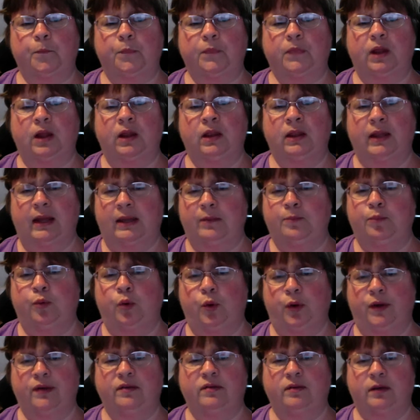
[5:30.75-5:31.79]
Lead
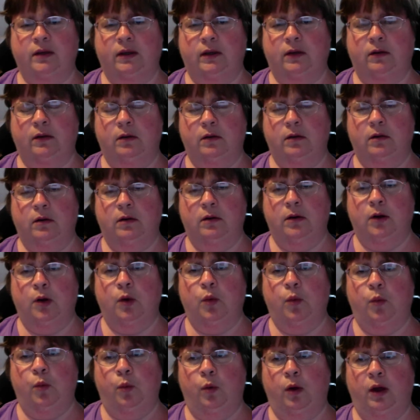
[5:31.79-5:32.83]
poisoning
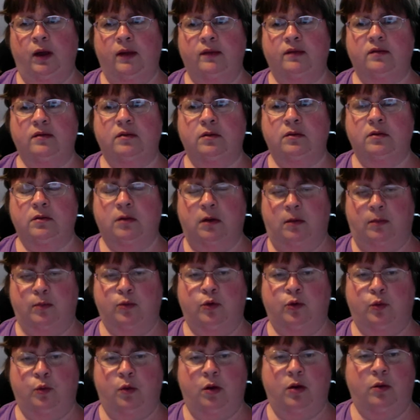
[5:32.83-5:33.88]
was the number
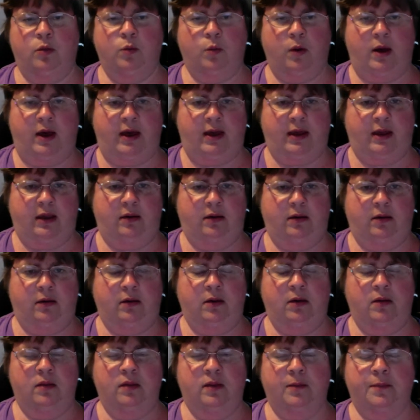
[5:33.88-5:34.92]
one way
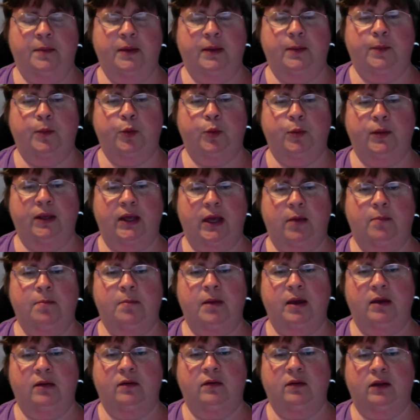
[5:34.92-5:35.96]
that people became
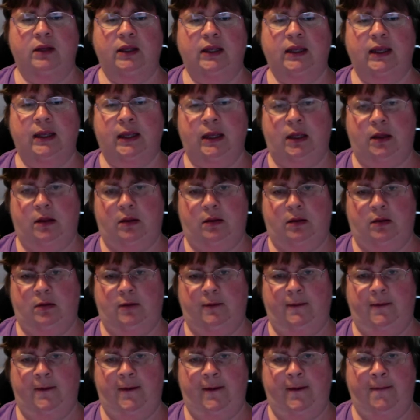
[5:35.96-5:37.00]
mentally ill
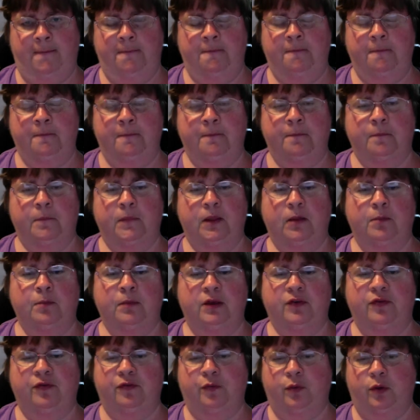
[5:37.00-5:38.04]

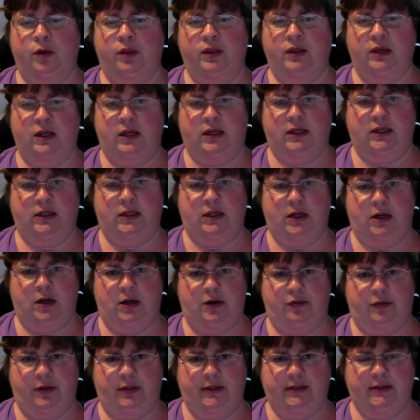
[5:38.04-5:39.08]
before the
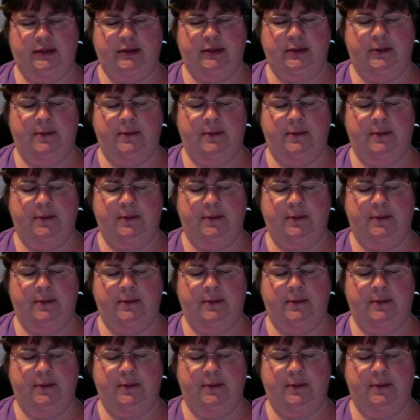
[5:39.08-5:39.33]
1900s.